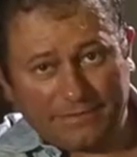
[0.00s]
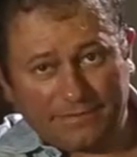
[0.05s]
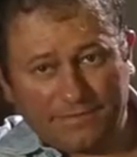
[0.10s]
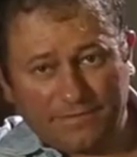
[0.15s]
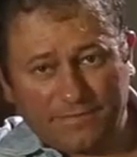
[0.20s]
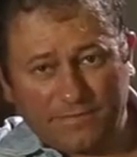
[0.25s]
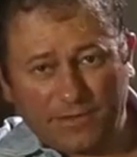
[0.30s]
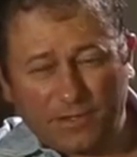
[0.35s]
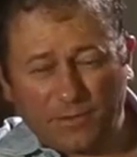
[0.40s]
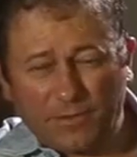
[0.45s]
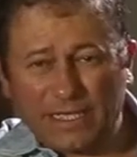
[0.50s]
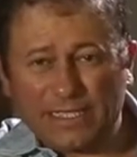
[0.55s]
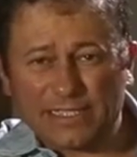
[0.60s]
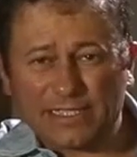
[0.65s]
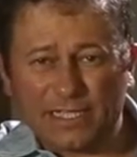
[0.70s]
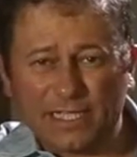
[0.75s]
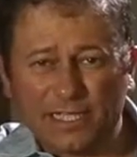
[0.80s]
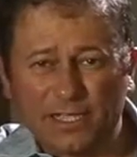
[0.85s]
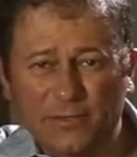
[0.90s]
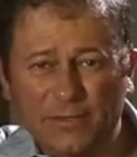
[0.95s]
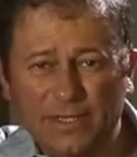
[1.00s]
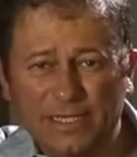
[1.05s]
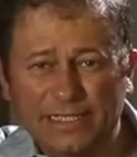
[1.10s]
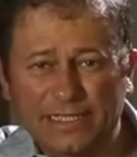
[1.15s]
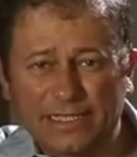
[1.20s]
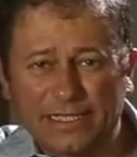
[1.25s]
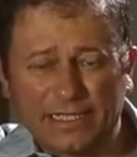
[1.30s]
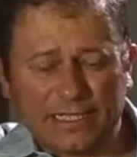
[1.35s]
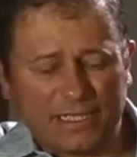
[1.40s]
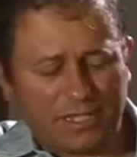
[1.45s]
few weeks ago we
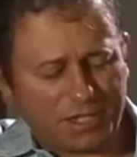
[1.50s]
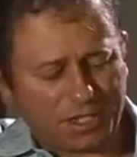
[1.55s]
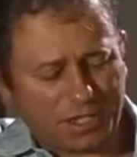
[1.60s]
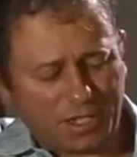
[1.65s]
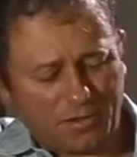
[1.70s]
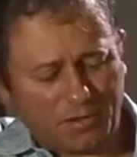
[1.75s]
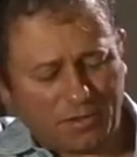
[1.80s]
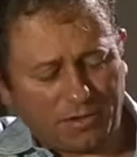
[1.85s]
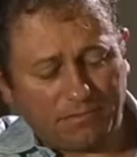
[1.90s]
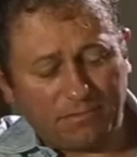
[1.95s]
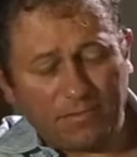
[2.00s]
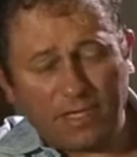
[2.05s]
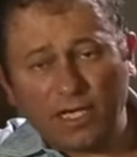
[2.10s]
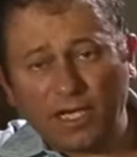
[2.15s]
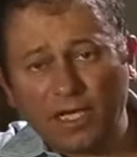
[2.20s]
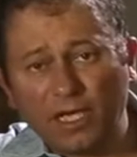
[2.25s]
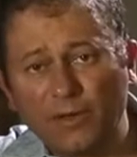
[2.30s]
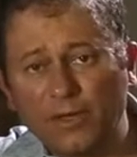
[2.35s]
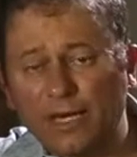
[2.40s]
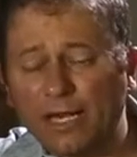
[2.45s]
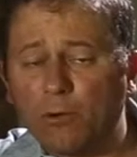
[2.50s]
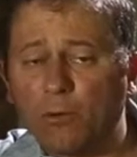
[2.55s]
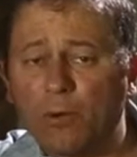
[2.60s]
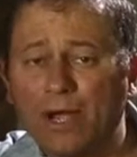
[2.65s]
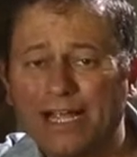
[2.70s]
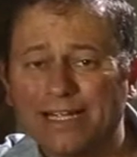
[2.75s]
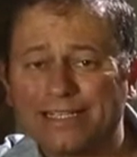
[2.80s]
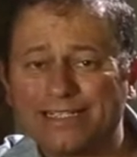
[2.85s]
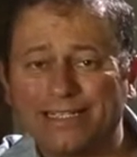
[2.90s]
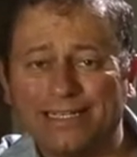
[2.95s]
did a show on Merlot, and I
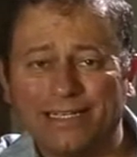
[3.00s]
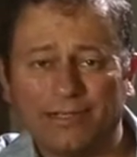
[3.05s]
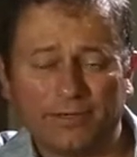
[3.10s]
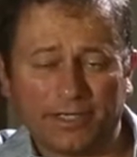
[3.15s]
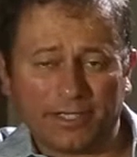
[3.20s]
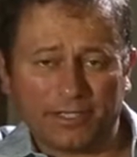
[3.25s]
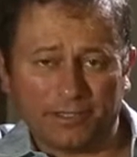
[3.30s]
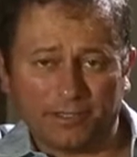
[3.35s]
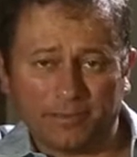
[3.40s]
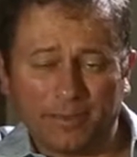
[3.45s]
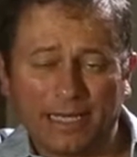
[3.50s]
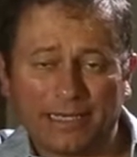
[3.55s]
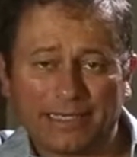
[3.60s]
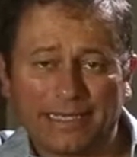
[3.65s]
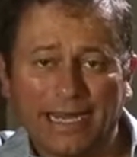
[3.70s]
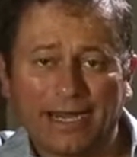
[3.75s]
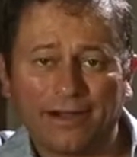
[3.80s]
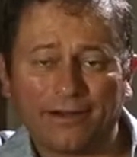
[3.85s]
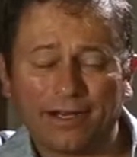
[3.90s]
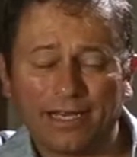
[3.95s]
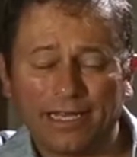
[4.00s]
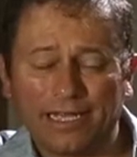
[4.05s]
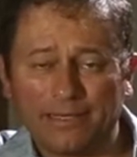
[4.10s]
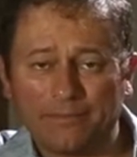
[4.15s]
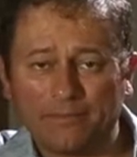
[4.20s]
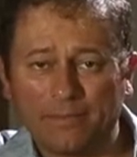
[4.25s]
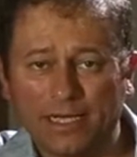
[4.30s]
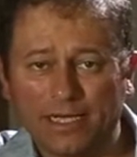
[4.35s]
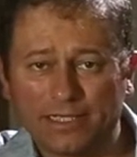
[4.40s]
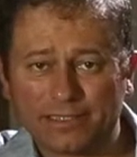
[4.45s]
waxed lyrical about
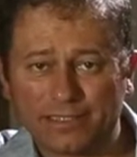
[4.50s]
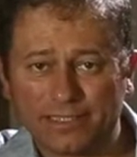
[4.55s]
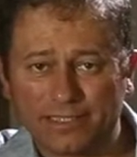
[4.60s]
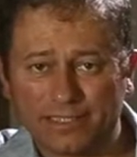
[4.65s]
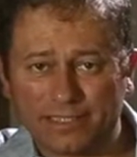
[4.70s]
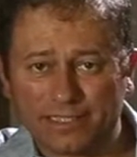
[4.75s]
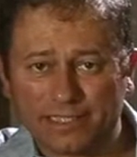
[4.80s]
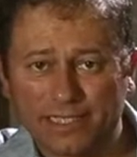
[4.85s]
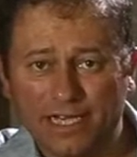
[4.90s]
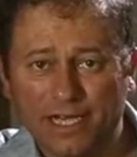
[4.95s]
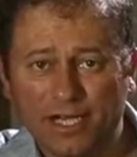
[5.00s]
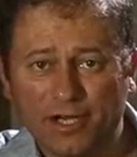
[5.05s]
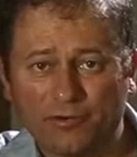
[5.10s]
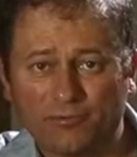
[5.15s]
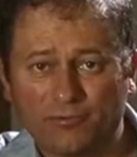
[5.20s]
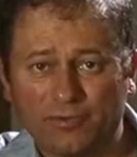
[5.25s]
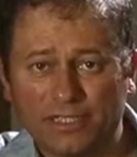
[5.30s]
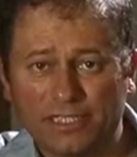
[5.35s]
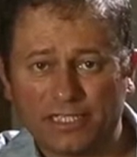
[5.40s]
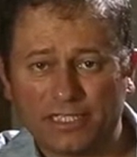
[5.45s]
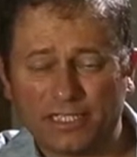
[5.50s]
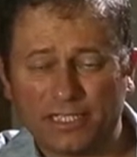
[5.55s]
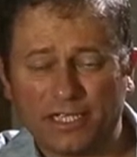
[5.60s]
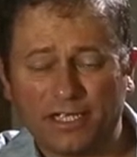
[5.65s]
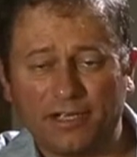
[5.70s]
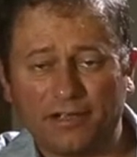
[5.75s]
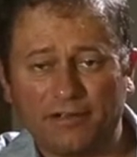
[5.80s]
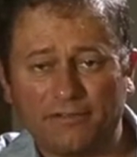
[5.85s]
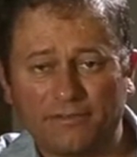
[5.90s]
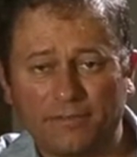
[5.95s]
Caroline Martin's
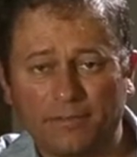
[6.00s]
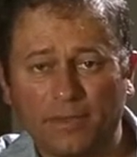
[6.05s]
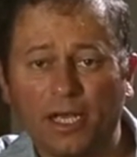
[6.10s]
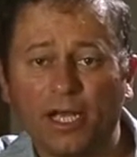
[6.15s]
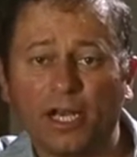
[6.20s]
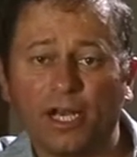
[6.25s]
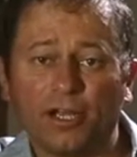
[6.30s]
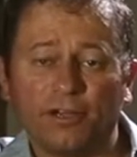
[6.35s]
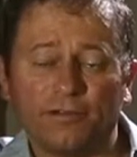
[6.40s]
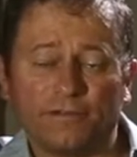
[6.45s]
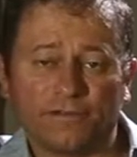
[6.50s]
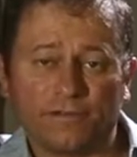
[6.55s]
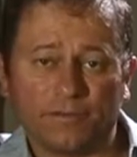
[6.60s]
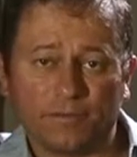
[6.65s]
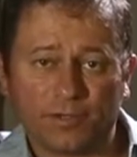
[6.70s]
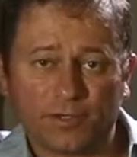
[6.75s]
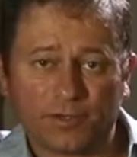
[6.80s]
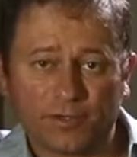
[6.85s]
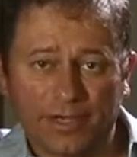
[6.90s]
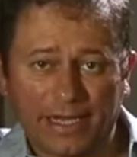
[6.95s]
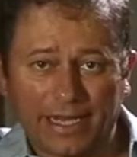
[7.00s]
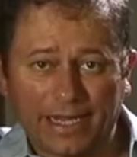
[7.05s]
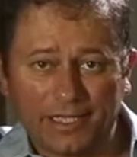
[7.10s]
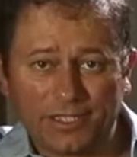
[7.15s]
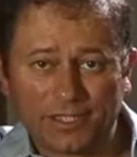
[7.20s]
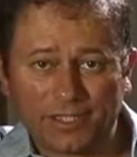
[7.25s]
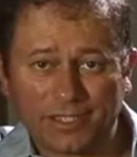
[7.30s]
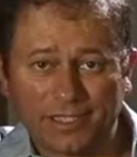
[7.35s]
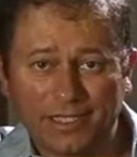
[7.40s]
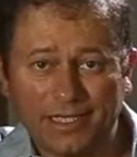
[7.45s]
Reserve Merlot from
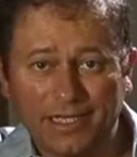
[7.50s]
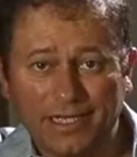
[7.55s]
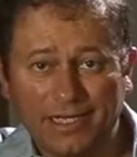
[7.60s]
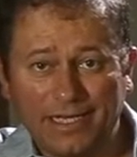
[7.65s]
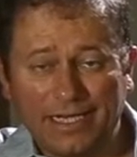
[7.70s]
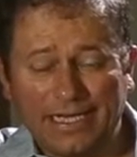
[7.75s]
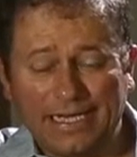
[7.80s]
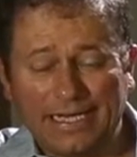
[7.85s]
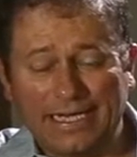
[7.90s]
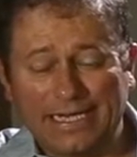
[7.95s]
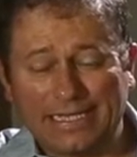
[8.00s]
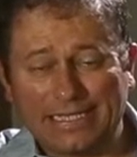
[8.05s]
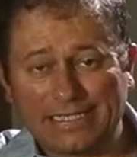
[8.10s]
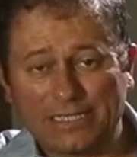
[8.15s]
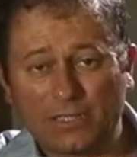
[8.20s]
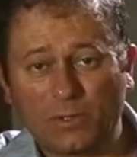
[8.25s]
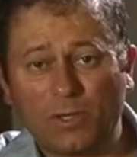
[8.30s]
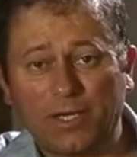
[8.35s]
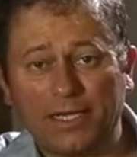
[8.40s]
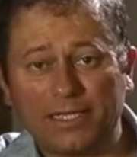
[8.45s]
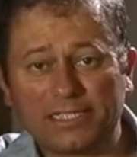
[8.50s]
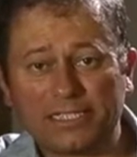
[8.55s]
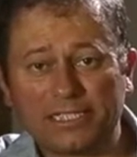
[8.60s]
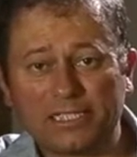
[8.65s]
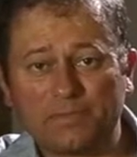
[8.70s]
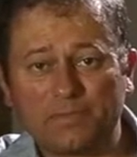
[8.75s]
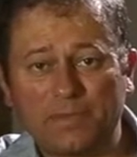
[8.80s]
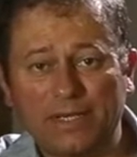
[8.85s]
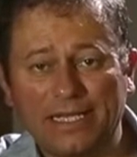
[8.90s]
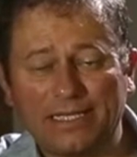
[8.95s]
Creation. It is quite
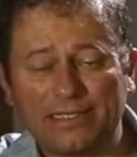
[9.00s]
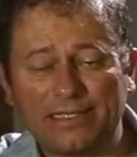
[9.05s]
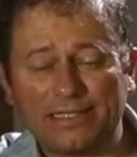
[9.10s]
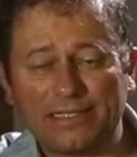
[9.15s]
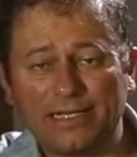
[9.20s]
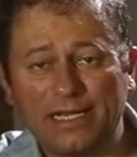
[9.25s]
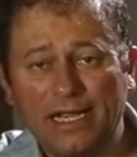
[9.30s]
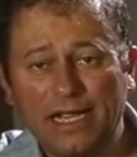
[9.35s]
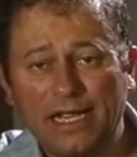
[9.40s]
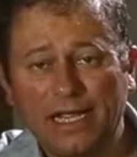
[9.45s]
splendid.